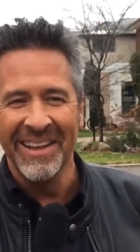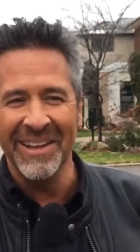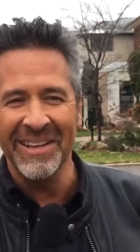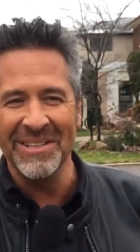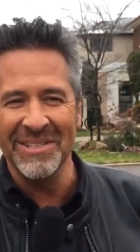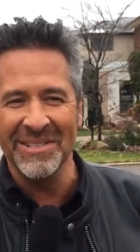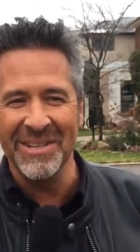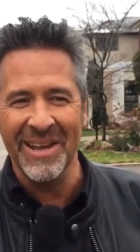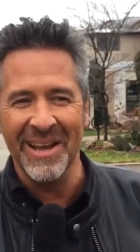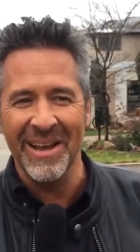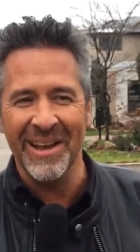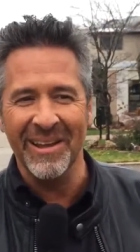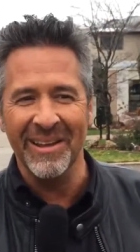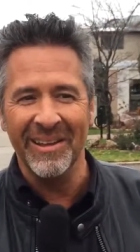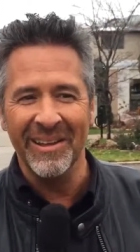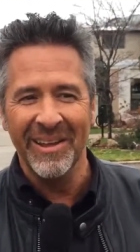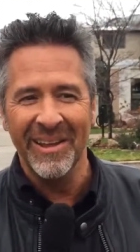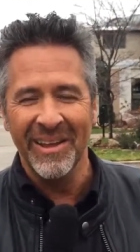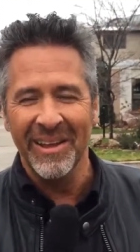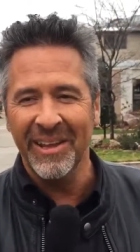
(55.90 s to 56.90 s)
he's uh,
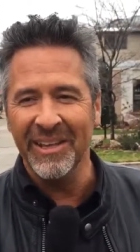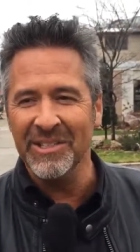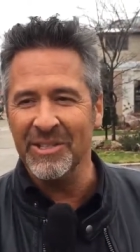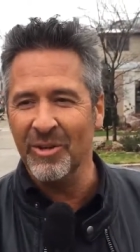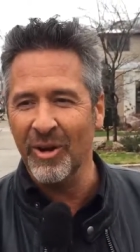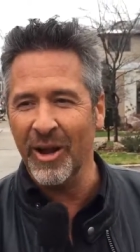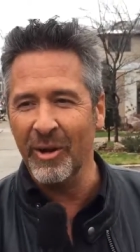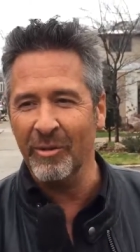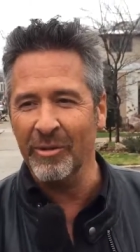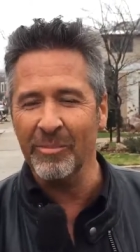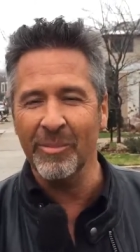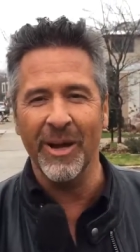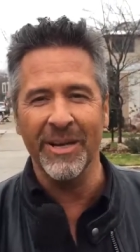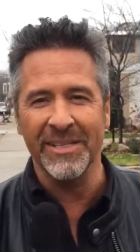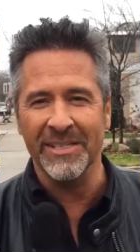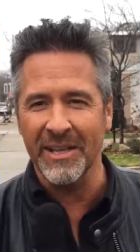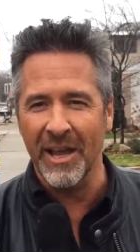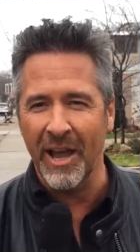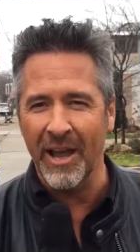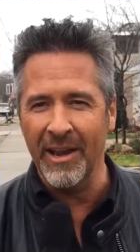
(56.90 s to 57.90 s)
he's great with my
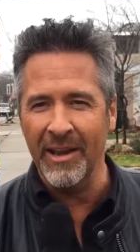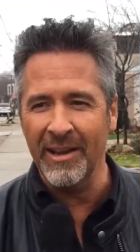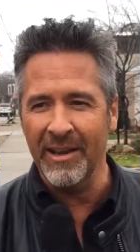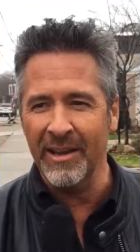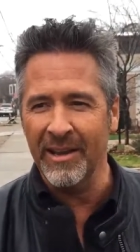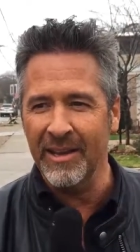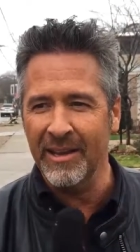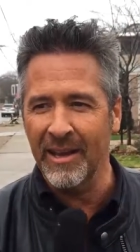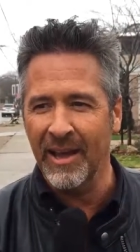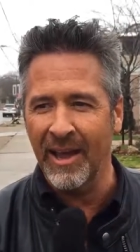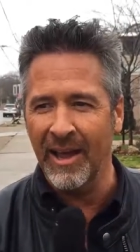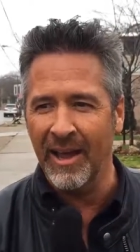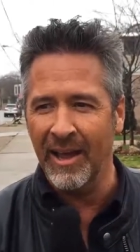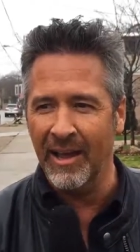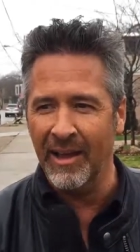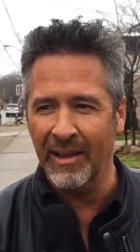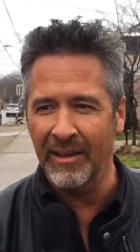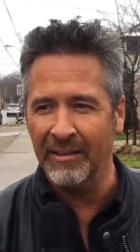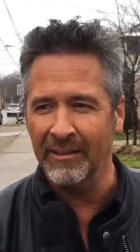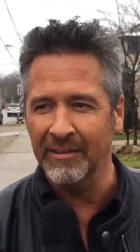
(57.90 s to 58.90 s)
son. He
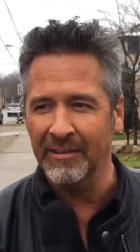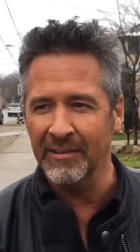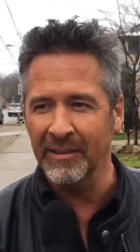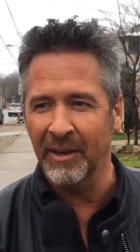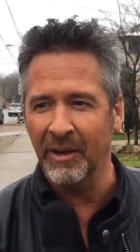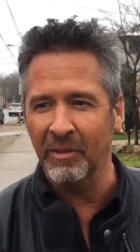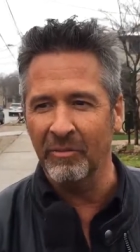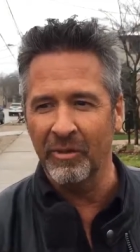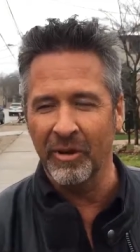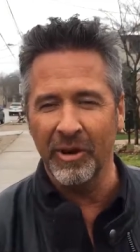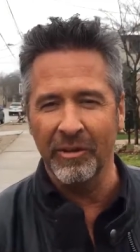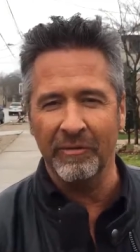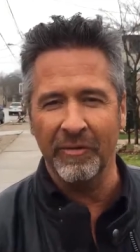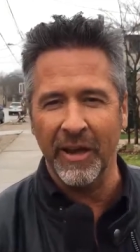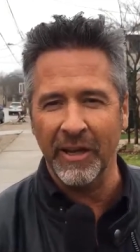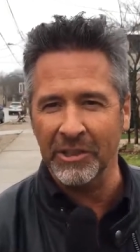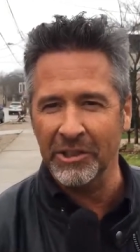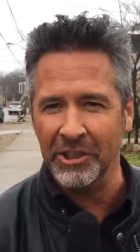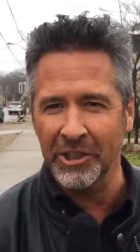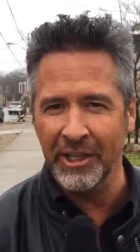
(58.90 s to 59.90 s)
uh, you know very
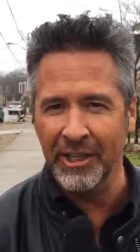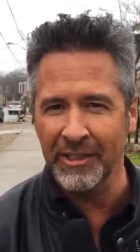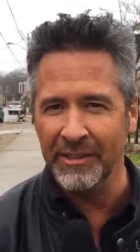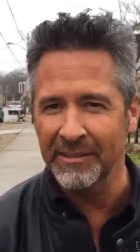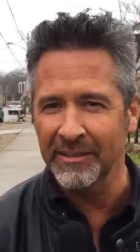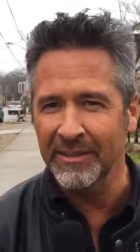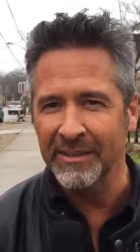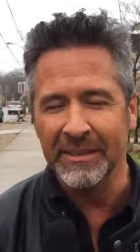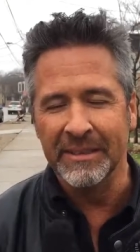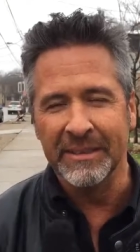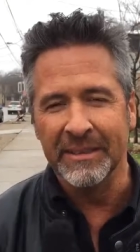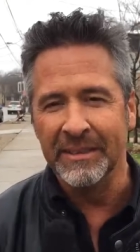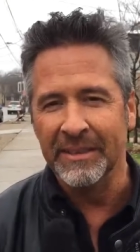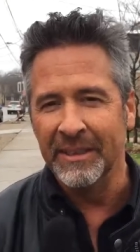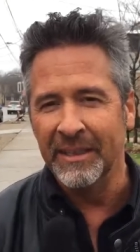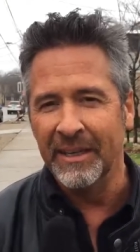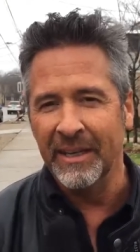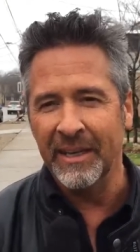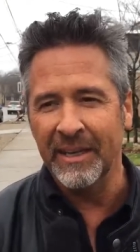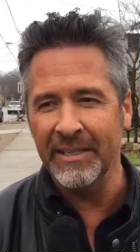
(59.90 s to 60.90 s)
affectionate.
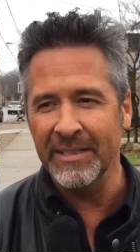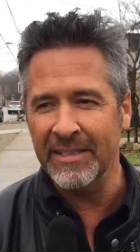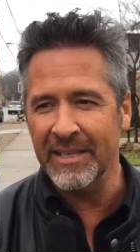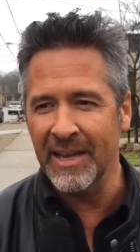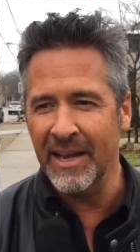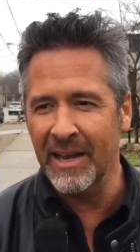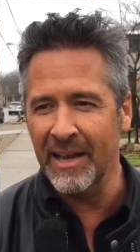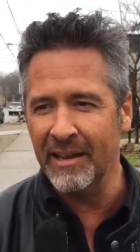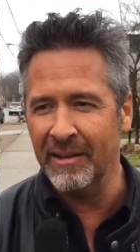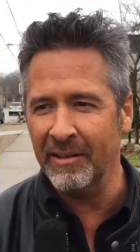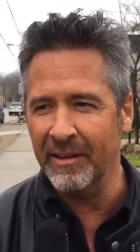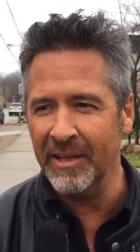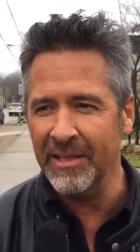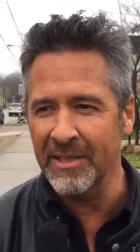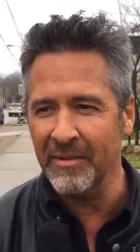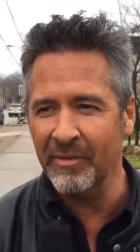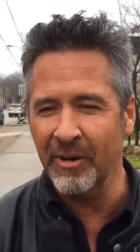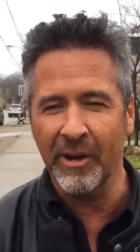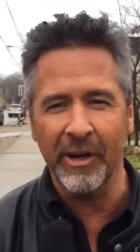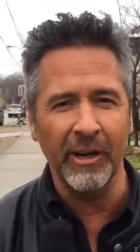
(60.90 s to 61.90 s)
He's uh,
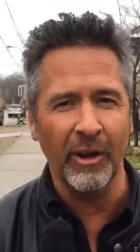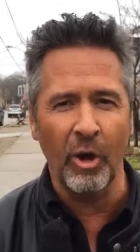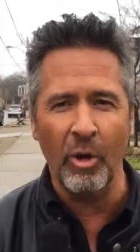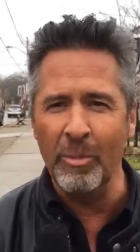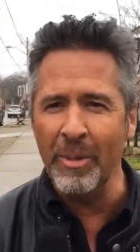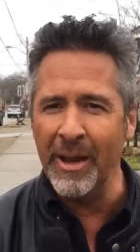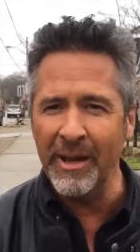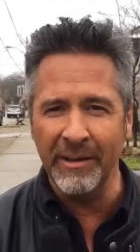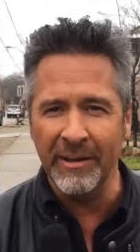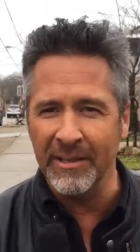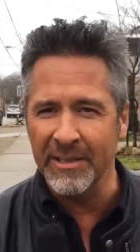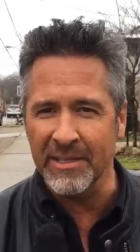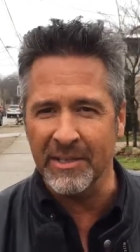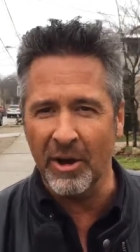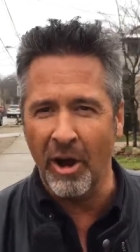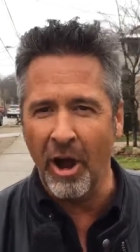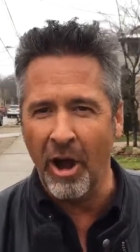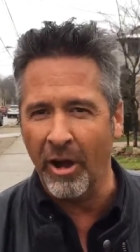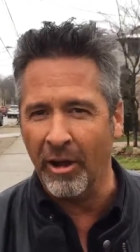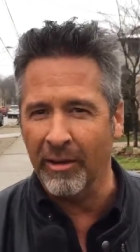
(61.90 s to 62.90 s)
he's a very low maintenance
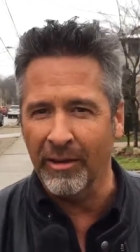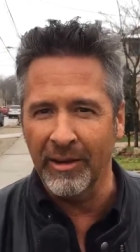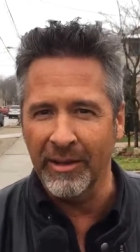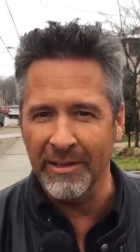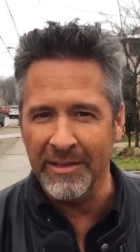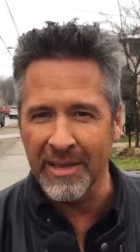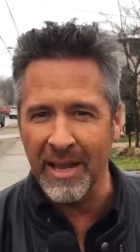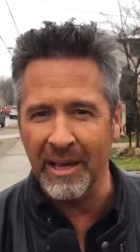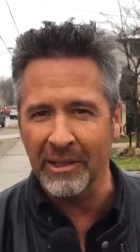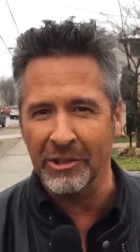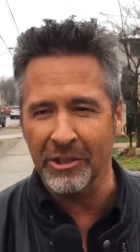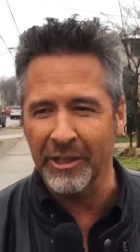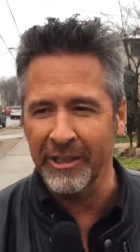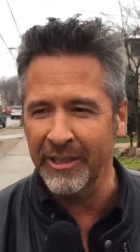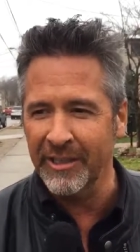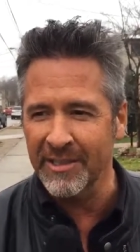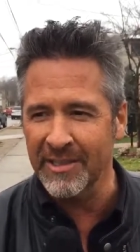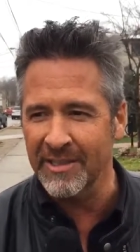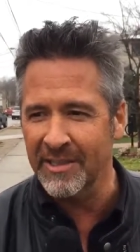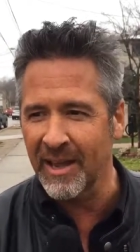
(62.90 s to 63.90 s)
dog. He's actually he's